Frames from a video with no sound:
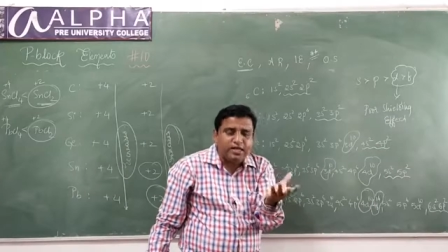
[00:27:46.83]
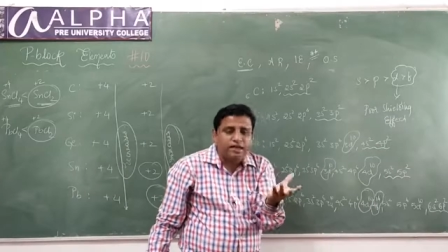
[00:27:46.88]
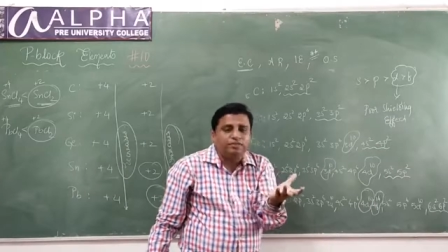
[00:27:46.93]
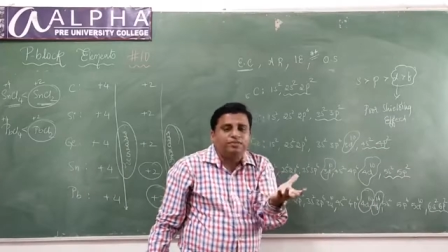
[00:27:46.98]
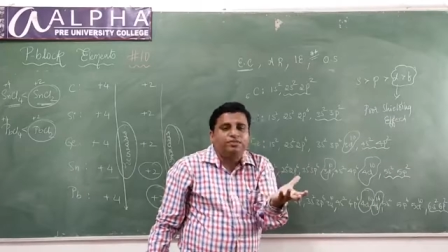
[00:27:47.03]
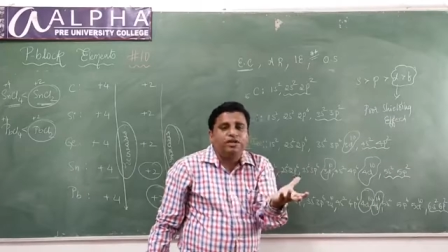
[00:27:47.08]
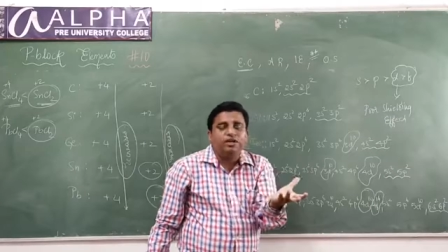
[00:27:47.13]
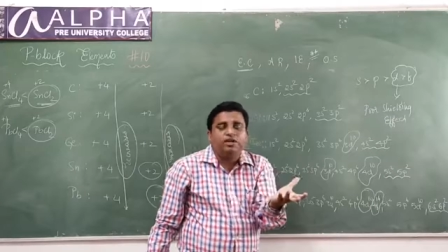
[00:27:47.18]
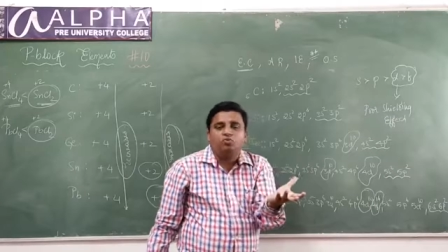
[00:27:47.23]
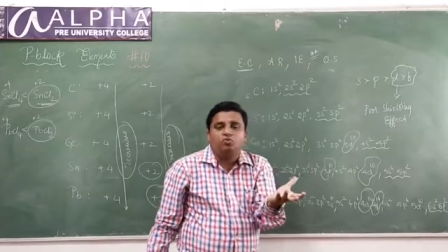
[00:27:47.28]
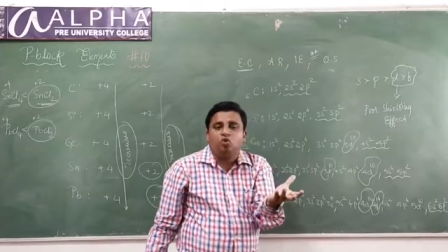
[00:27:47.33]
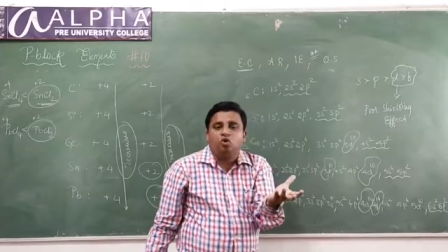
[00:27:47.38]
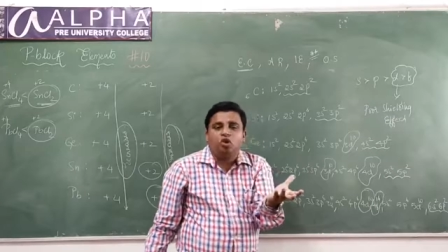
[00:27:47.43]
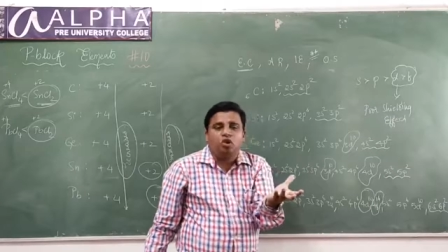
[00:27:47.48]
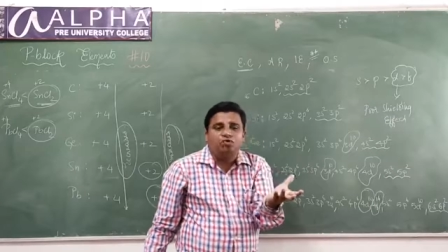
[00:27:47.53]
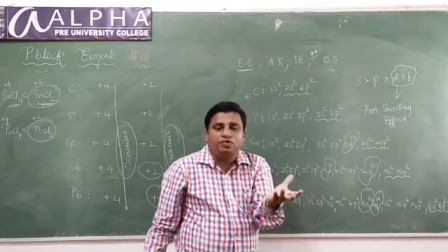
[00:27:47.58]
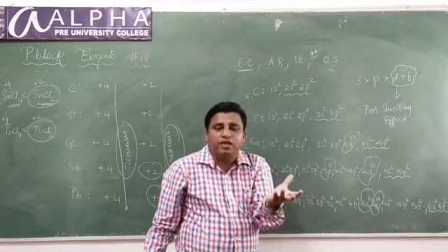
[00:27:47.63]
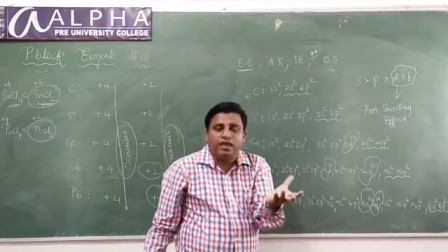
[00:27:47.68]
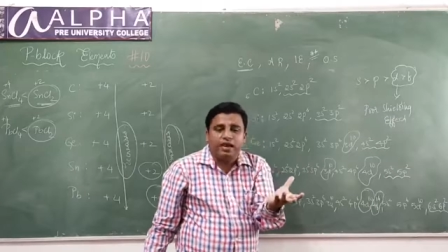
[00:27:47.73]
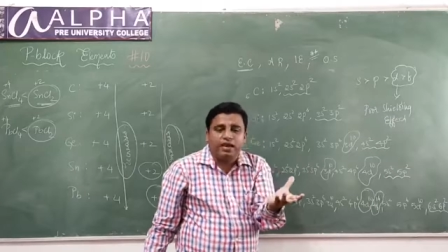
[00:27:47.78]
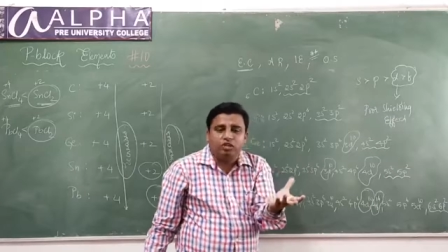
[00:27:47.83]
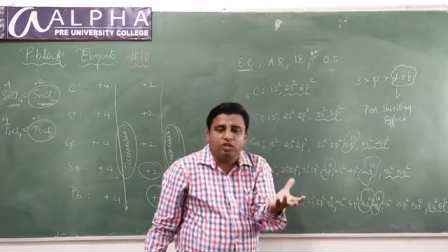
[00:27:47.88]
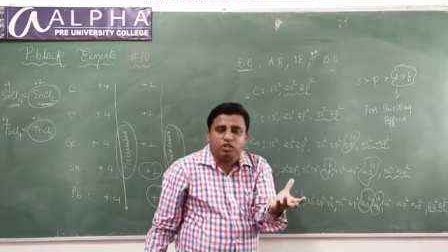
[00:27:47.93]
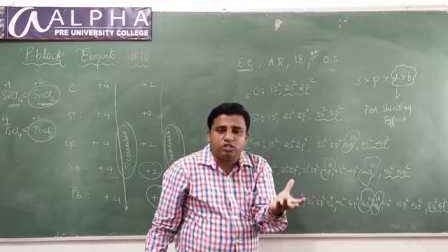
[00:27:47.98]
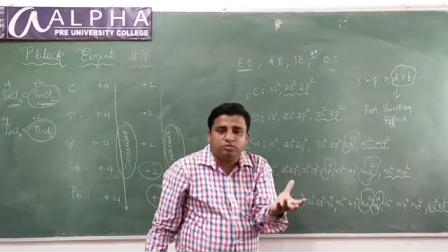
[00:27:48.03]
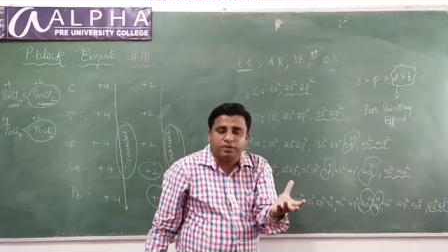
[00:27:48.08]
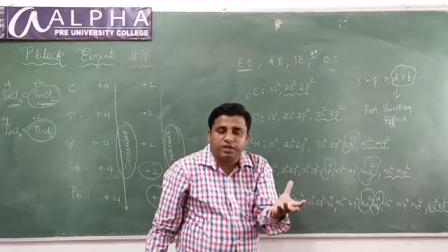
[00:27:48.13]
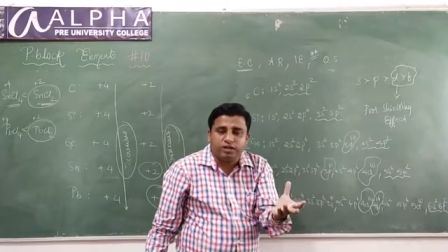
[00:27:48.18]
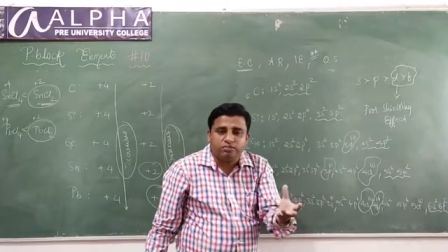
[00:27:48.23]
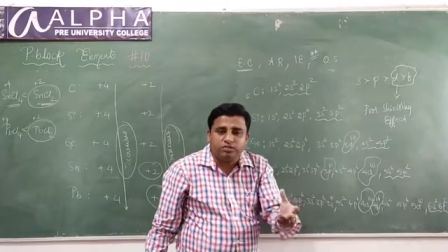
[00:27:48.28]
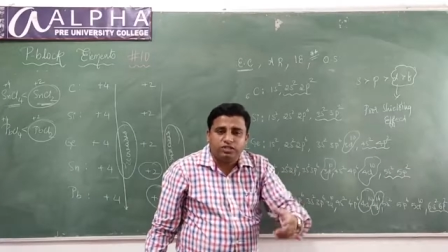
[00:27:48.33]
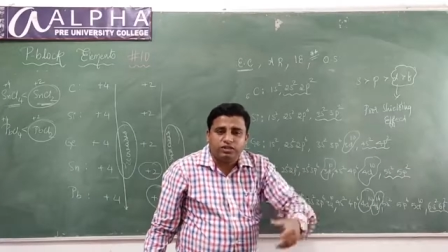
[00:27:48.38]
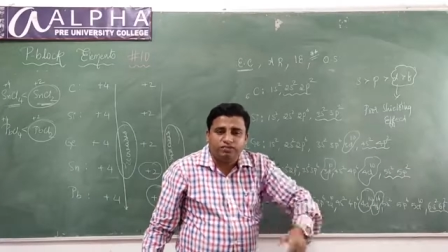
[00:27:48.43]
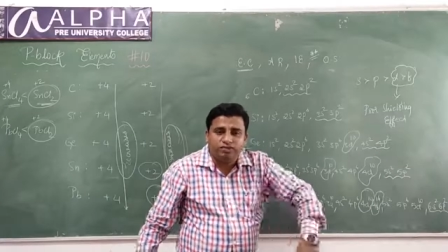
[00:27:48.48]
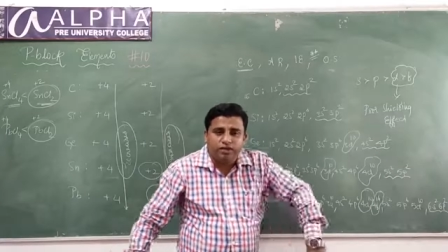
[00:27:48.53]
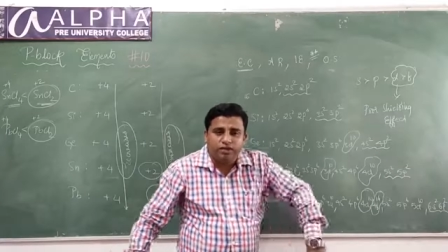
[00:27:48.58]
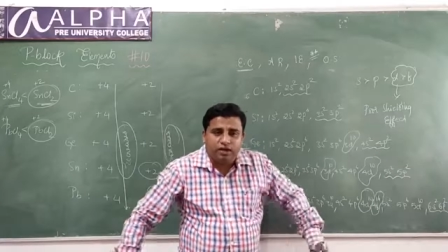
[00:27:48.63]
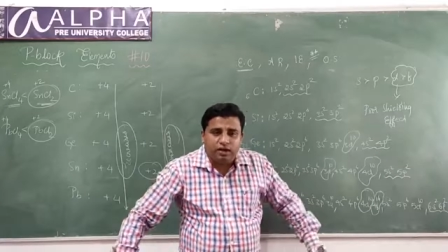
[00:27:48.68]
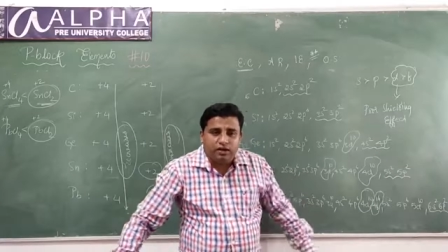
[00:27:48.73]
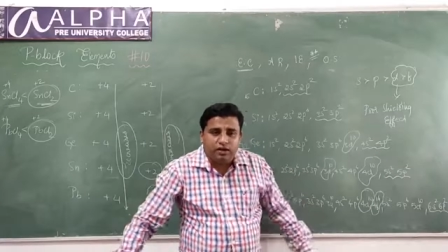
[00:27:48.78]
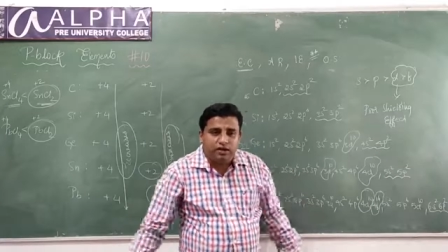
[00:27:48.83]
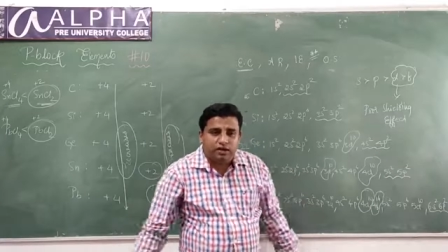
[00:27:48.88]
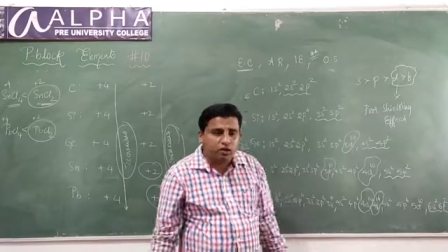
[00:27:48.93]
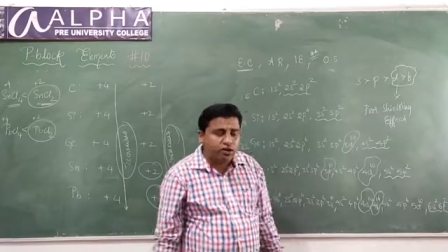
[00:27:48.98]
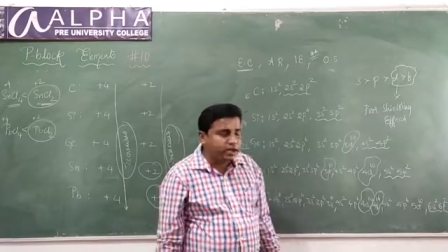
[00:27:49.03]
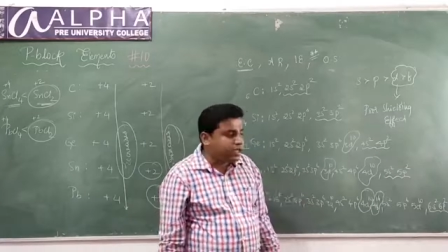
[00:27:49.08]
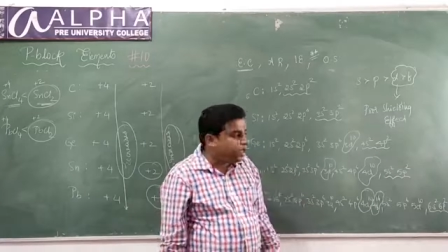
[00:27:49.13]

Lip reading: the removal of the electrons becomes difficult. Okay,